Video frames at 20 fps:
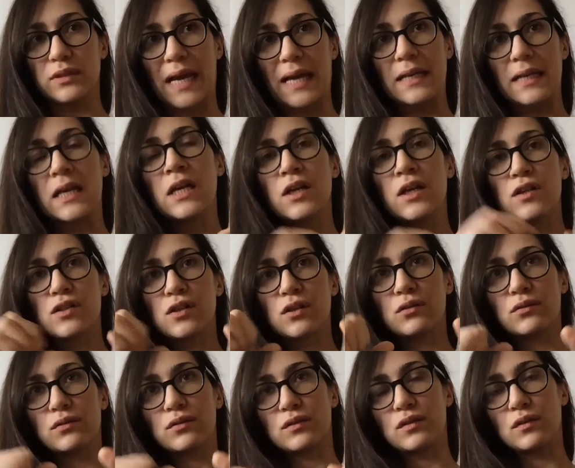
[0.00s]
that
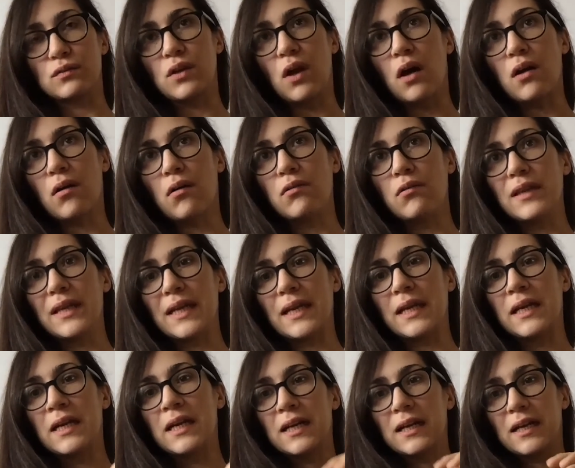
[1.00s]
so not
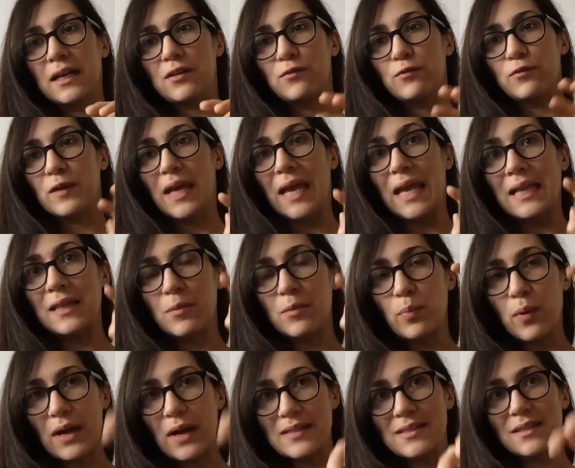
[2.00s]
only kind of in the
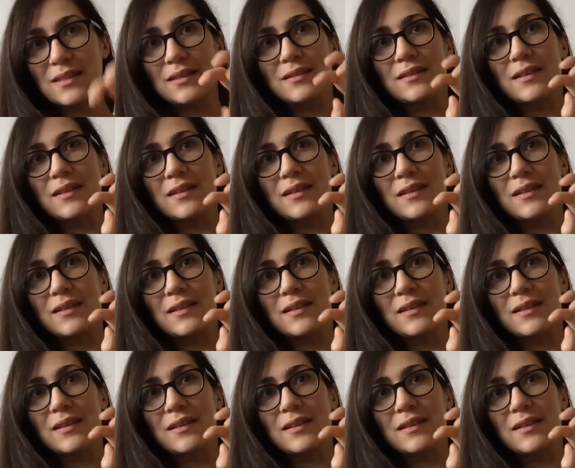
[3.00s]
present,